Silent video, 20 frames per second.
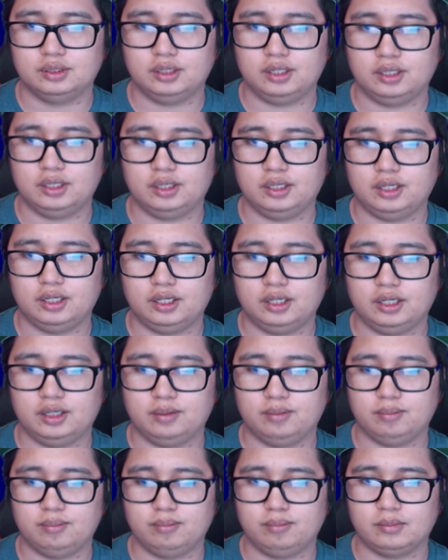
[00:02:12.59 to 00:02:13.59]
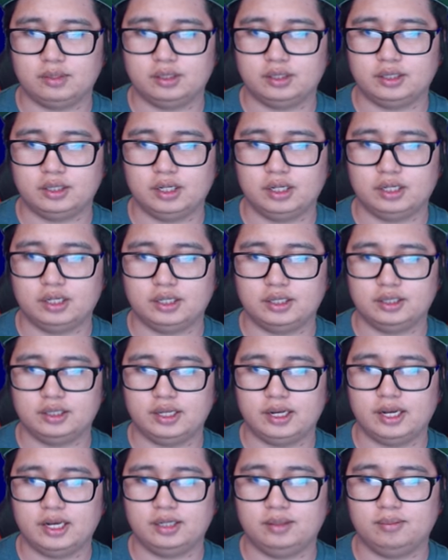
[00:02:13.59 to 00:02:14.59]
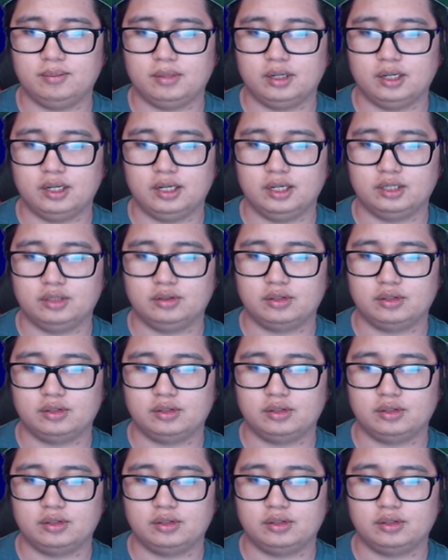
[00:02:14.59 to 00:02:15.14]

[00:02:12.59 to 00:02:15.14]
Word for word: and then getting Landmine.